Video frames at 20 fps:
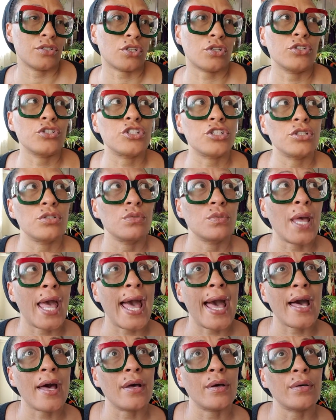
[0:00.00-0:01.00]
Could you
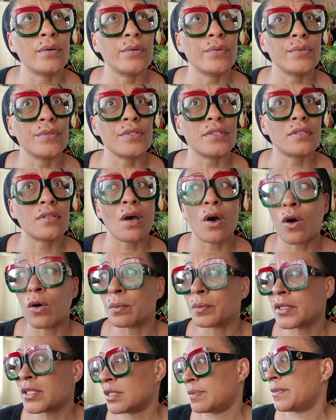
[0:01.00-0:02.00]
house the
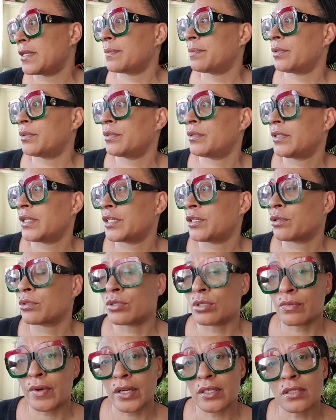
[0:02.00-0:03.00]
homeless people in your
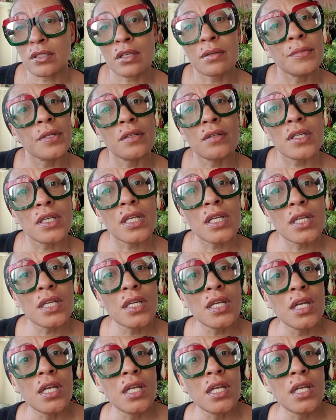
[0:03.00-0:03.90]
direct community?